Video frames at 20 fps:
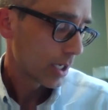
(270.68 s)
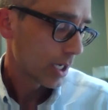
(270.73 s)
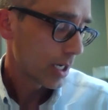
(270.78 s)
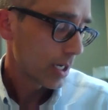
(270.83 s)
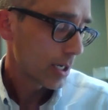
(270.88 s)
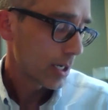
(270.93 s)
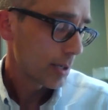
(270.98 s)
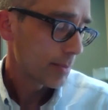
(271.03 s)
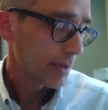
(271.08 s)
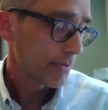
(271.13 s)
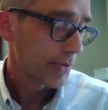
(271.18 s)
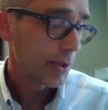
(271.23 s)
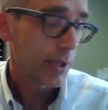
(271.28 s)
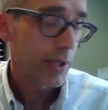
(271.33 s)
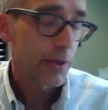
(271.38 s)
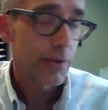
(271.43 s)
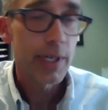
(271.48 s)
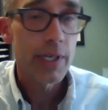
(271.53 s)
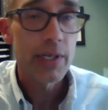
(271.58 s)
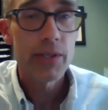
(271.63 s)
A few
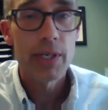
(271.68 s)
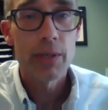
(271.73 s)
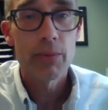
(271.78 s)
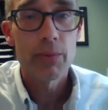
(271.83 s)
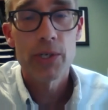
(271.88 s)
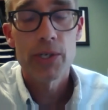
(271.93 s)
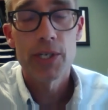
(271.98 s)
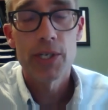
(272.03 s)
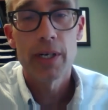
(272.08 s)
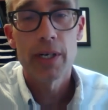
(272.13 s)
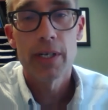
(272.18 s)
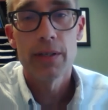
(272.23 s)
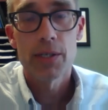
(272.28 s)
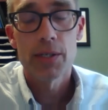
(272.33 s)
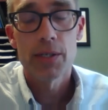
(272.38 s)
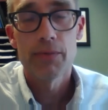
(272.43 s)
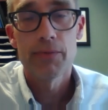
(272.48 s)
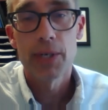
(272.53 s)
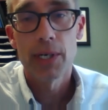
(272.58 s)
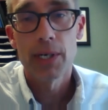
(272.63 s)
other things that we're starting
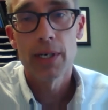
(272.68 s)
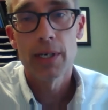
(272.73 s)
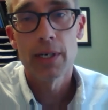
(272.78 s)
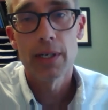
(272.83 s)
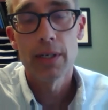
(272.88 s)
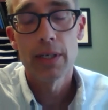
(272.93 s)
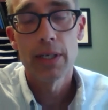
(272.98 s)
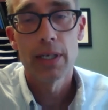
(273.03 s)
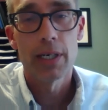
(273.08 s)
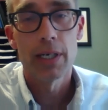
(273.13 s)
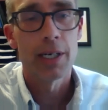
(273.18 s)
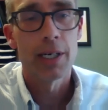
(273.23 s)
this fall.